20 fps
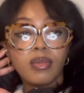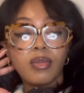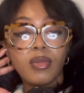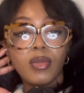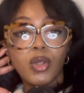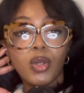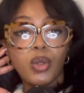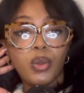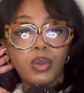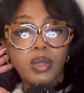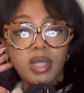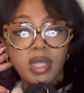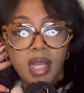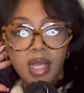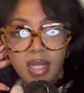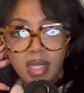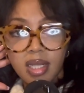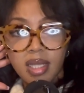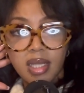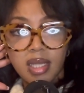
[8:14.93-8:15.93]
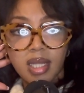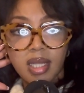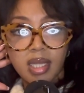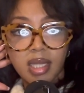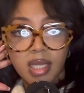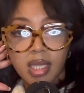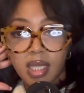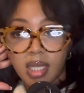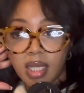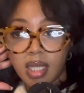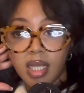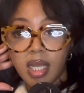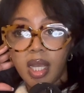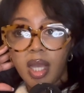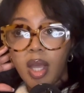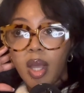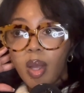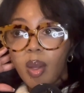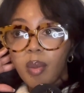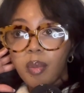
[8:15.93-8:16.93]
who is innocently
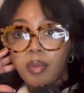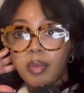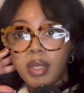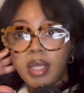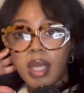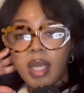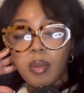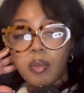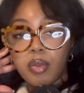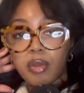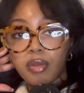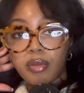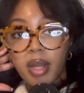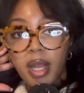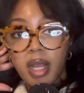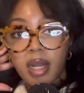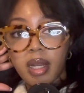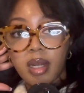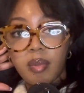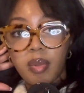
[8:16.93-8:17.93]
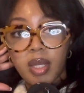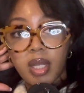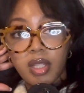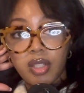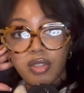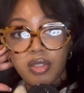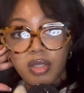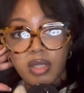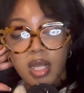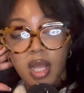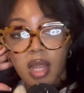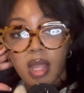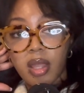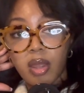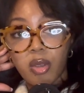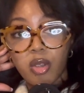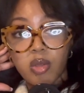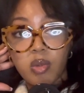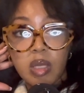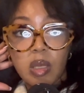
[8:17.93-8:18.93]
being berated because you're telling
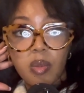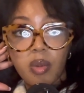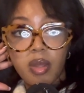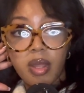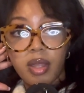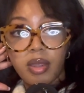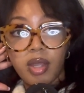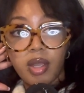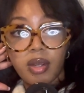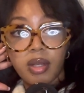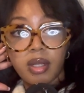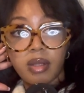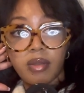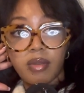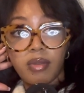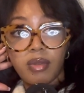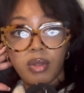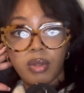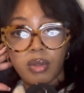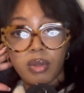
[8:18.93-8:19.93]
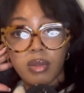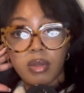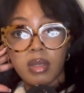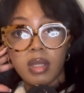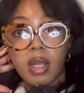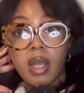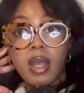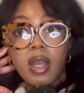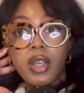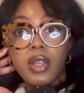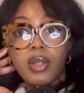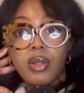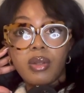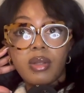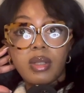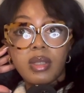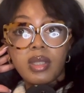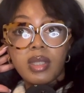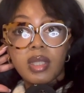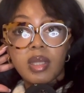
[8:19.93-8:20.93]
those people that they're confused. You
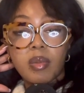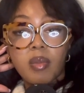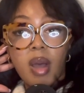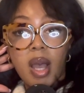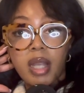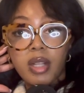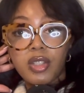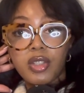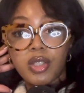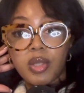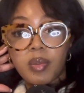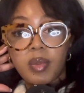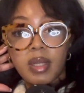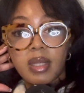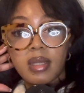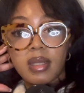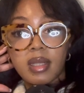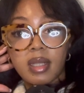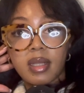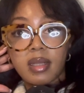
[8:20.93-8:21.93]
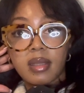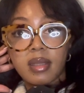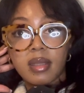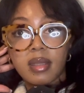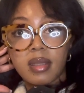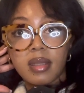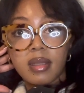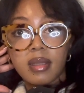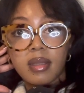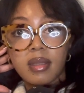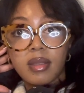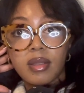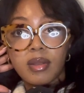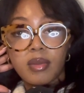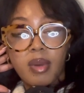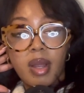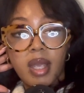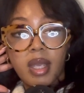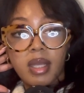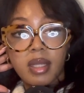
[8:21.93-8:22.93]
could just mind your business,
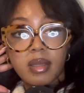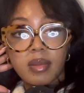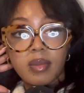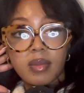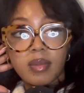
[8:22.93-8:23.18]
right?